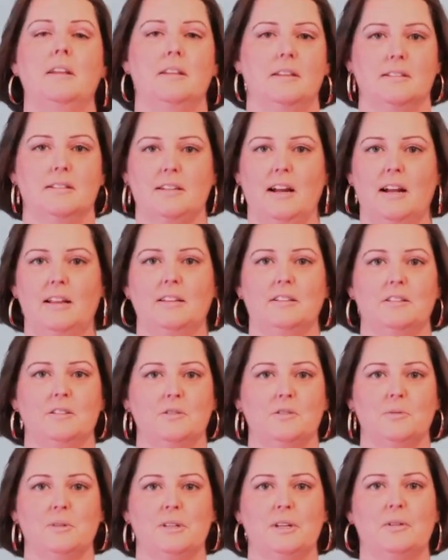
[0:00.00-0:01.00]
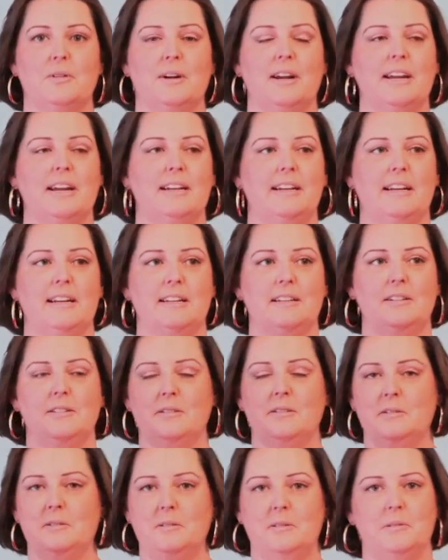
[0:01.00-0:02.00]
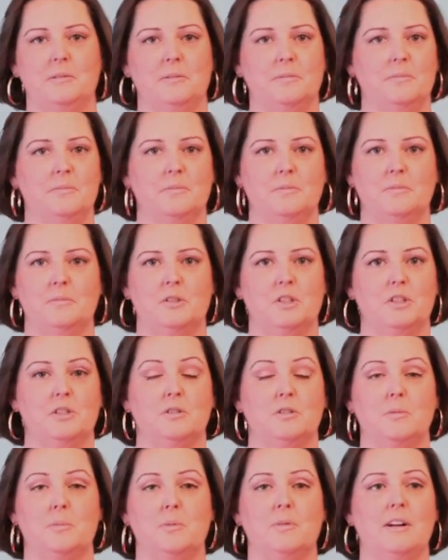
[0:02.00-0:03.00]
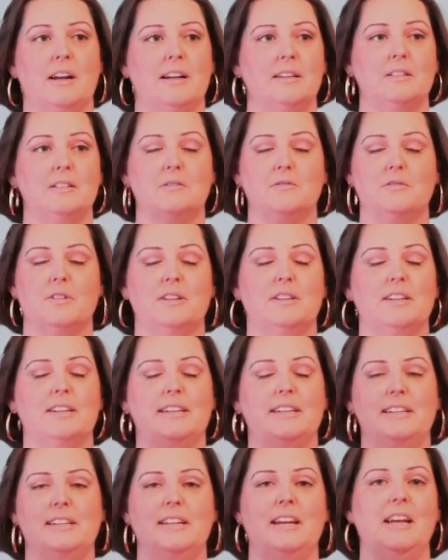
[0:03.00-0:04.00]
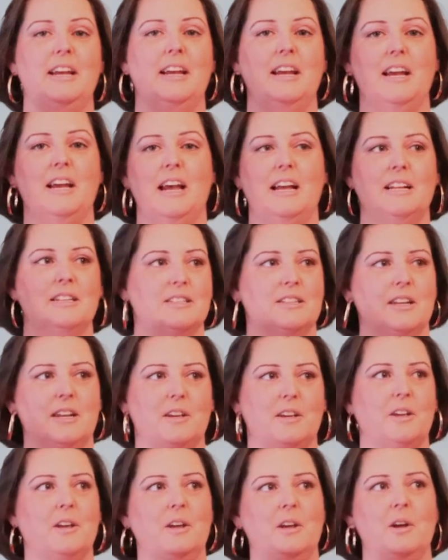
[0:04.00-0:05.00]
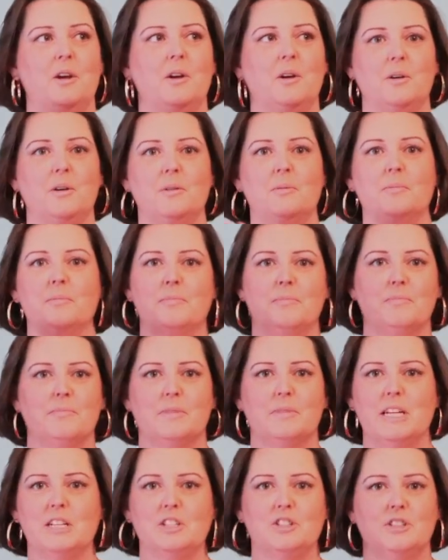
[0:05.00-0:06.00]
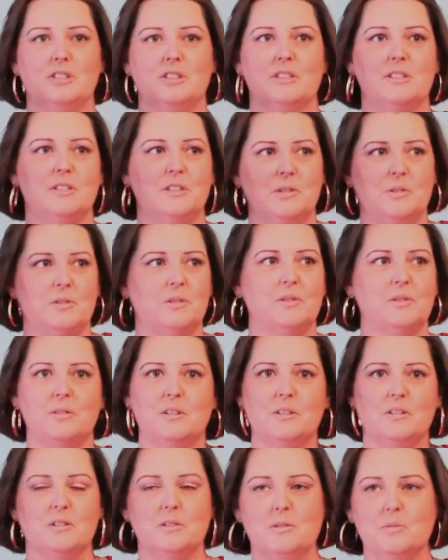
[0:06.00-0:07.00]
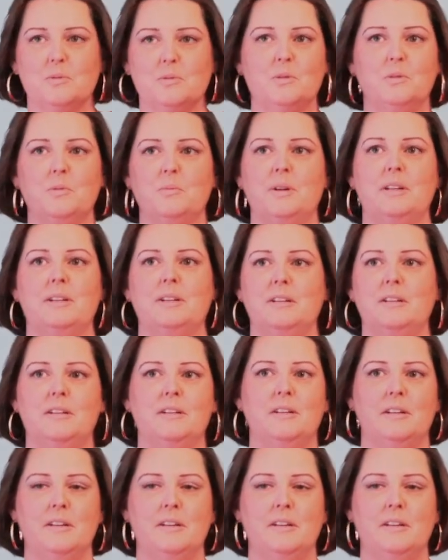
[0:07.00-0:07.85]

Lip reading: the stylist is really great, and you know, she's super nice and friendly, and it's like, it's just, you know, you're in this little room, and